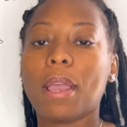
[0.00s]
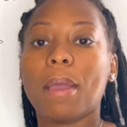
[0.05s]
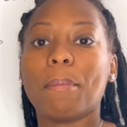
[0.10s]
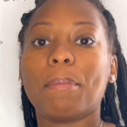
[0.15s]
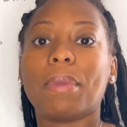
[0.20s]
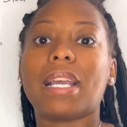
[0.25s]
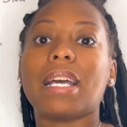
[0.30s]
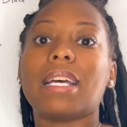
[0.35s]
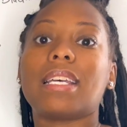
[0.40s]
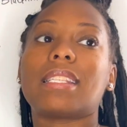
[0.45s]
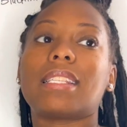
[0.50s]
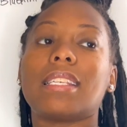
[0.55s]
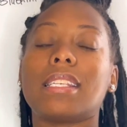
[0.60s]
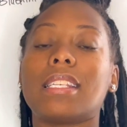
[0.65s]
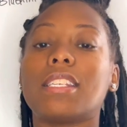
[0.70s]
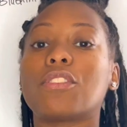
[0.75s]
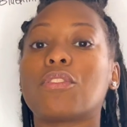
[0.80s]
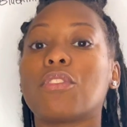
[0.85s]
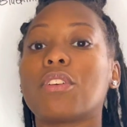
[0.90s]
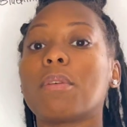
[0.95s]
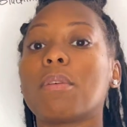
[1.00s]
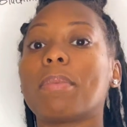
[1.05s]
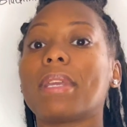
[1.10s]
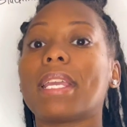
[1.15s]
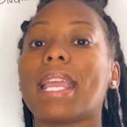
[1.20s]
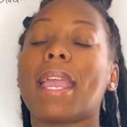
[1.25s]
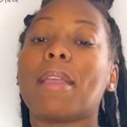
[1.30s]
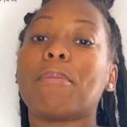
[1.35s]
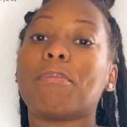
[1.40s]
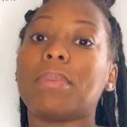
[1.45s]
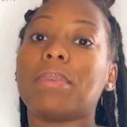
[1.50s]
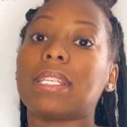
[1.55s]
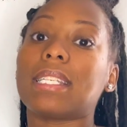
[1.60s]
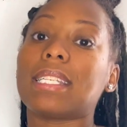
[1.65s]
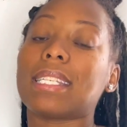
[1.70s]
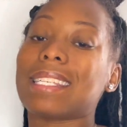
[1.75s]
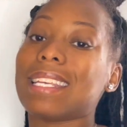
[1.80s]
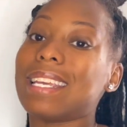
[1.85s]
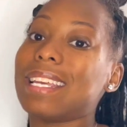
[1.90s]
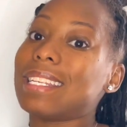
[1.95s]
because this is going to be a
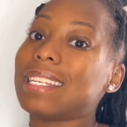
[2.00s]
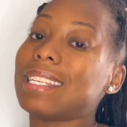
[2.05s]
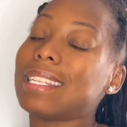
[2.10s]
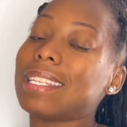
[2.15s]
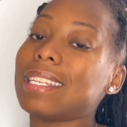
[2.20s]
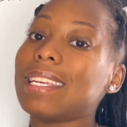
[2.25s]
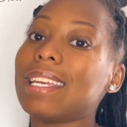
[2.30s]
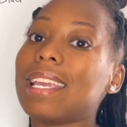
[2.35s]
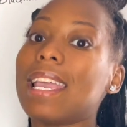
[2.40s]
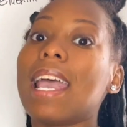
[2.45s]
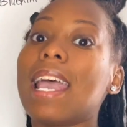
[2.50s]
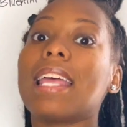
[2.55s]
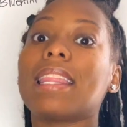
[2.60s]
business entity